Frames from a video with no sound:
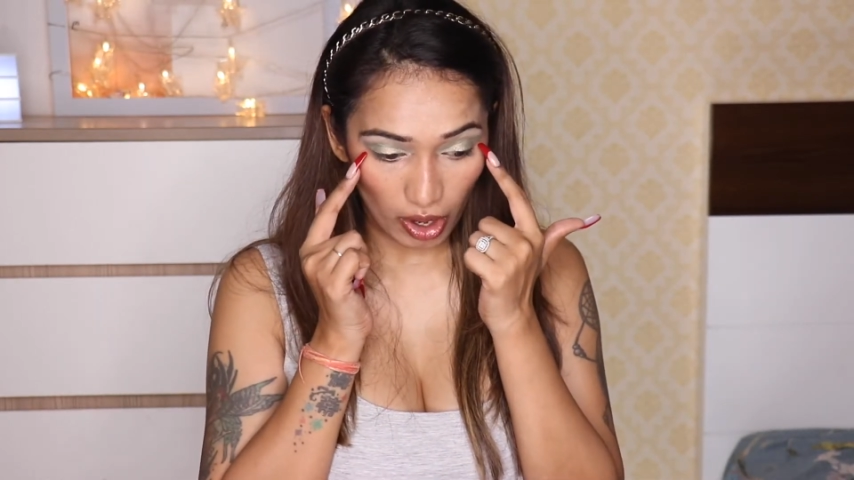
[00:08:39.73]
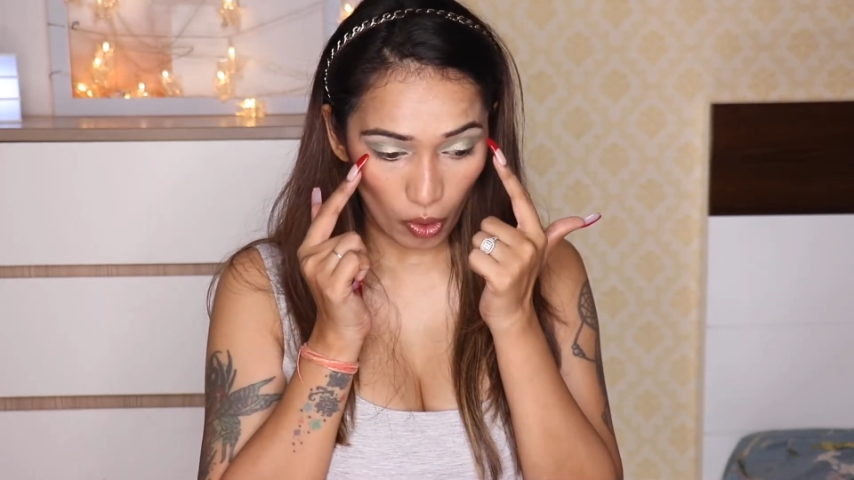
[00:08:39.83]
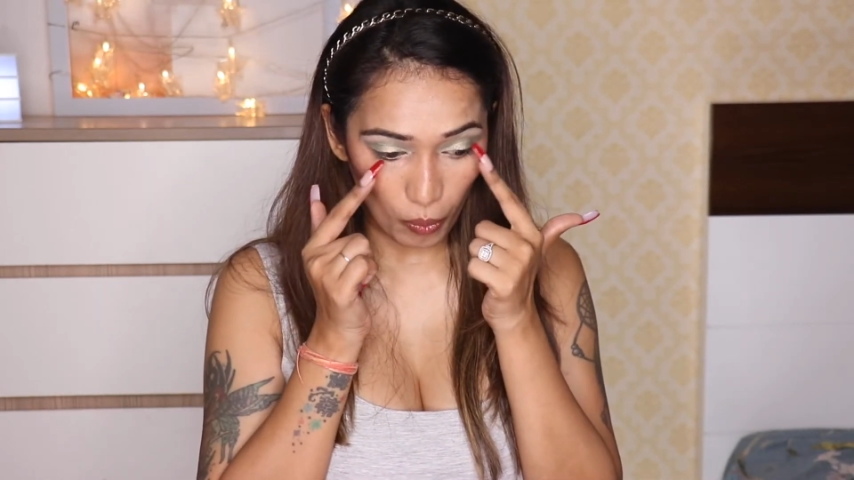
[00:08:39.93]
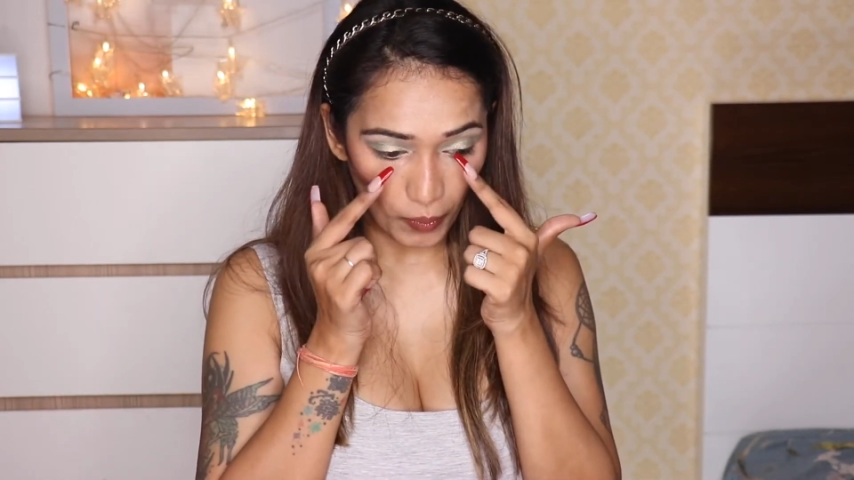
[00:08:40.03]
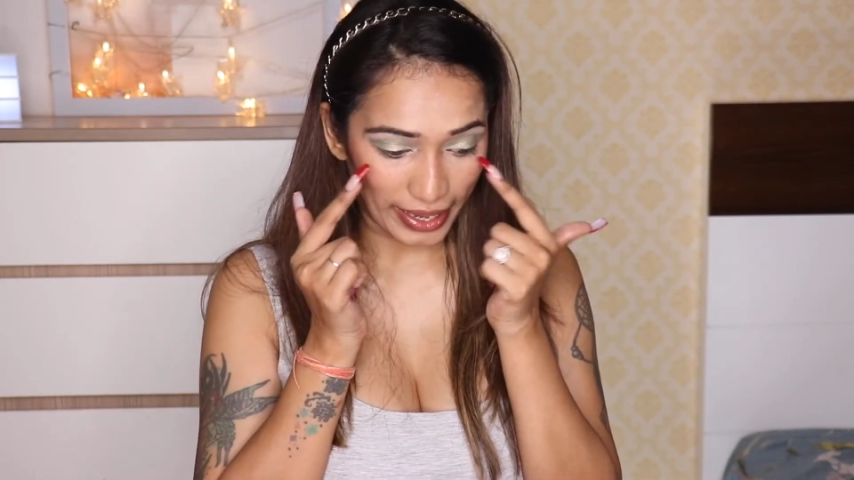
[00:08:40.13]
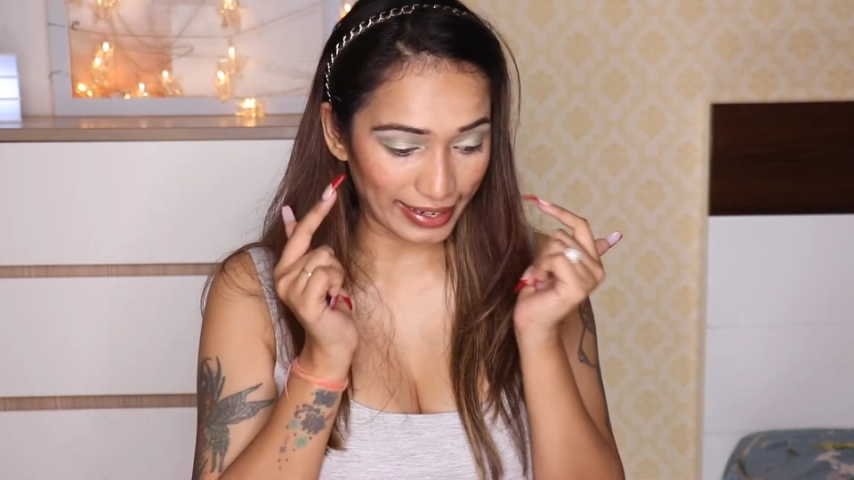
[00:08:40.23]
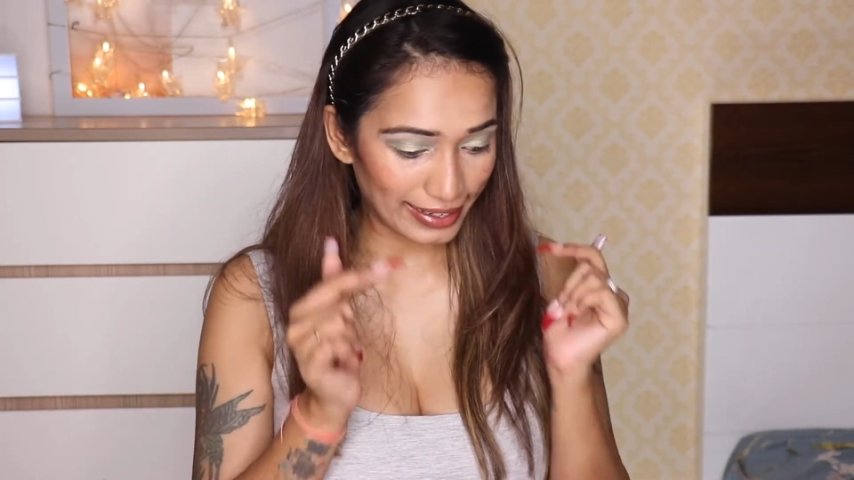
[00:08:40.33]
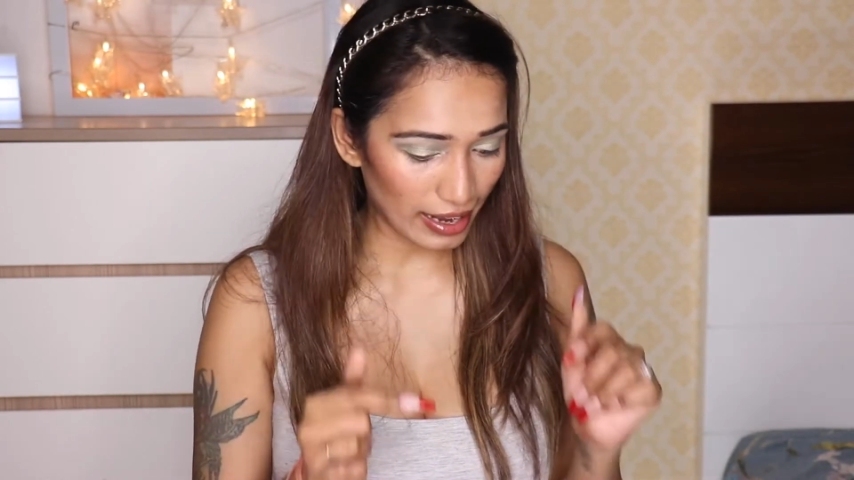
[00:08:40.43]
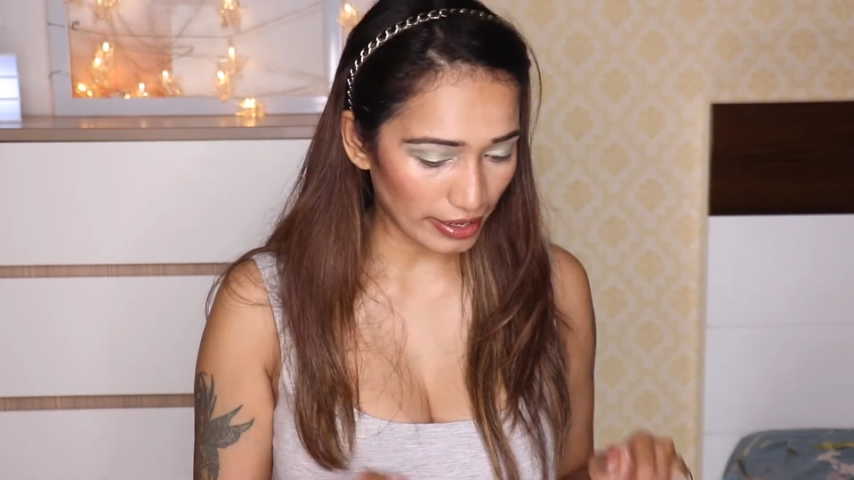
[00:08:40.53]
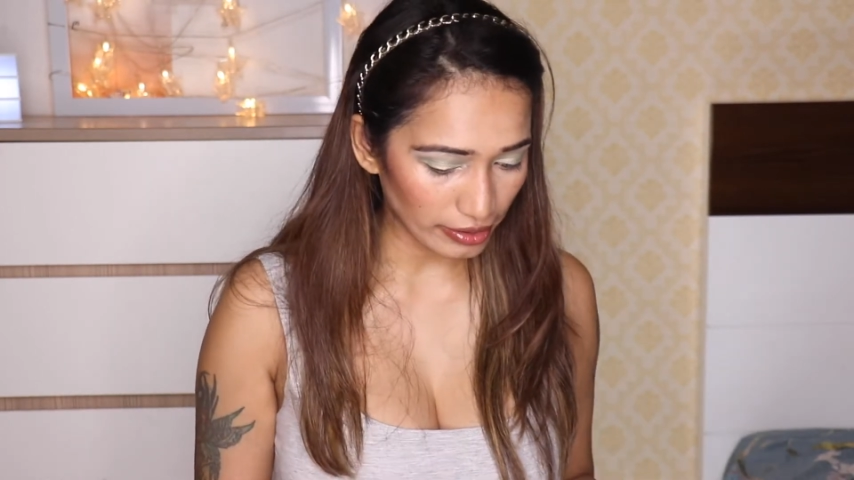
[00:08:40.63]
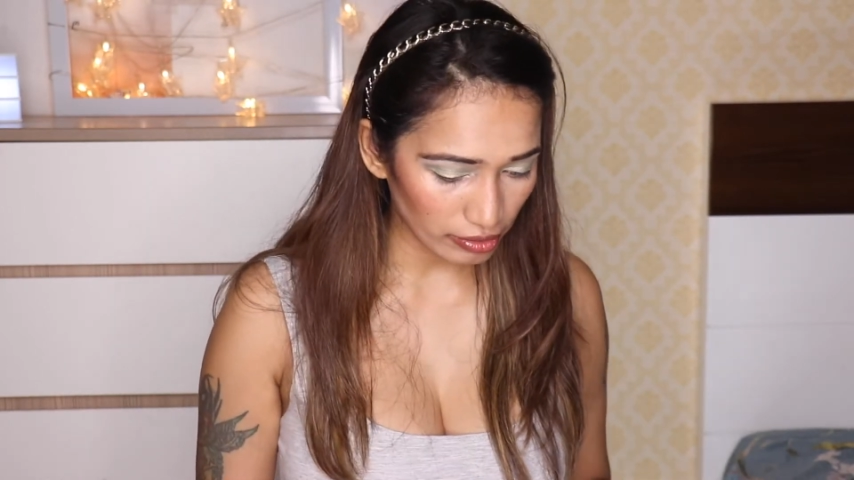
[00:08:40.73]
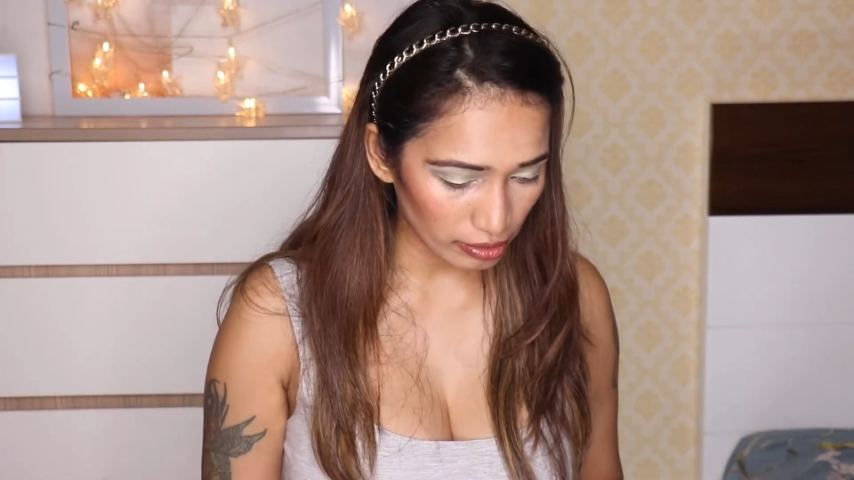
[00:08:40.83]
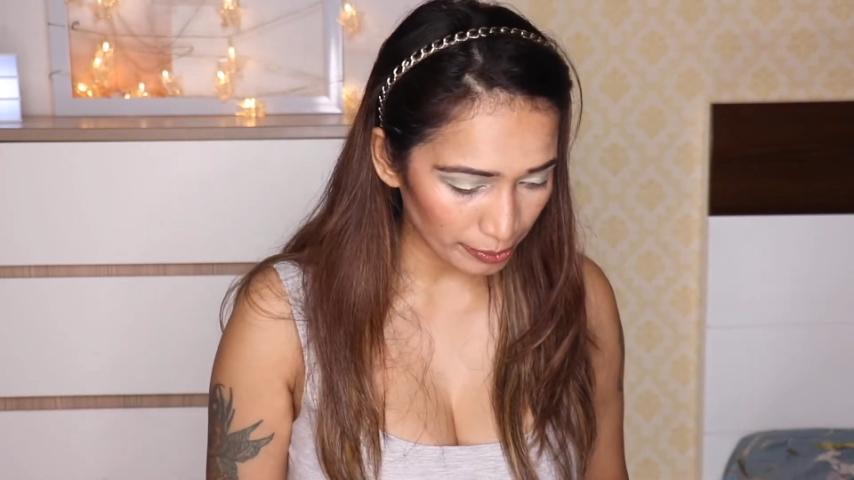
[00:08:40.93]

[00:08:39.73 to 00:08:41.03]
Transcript: a wing liner.